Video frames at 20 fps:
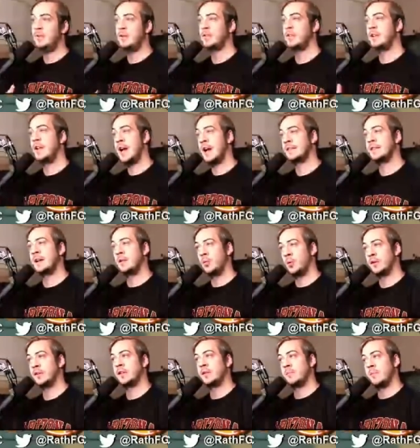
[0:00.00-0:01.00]
if the knockdown
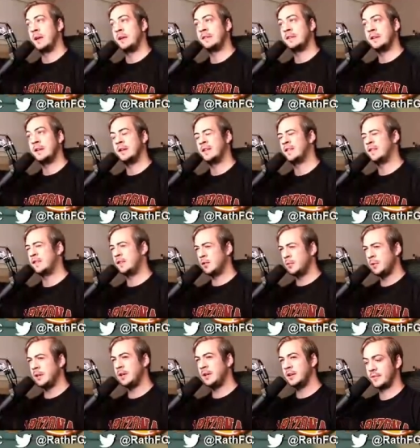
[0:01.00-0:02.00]
wasn't amazing, it'd still
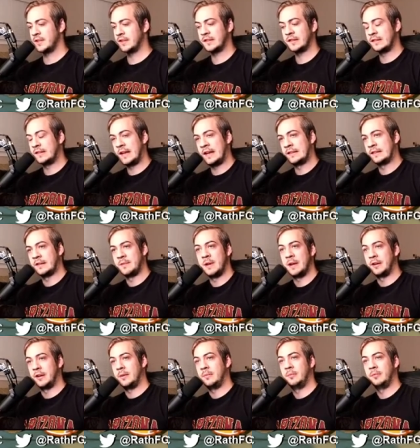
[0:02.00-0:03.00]
be good just because he has a
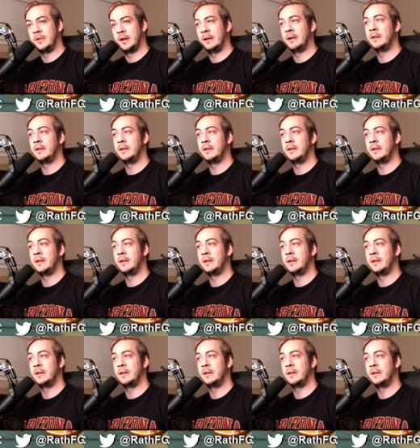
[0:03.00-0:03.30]
command grab, right?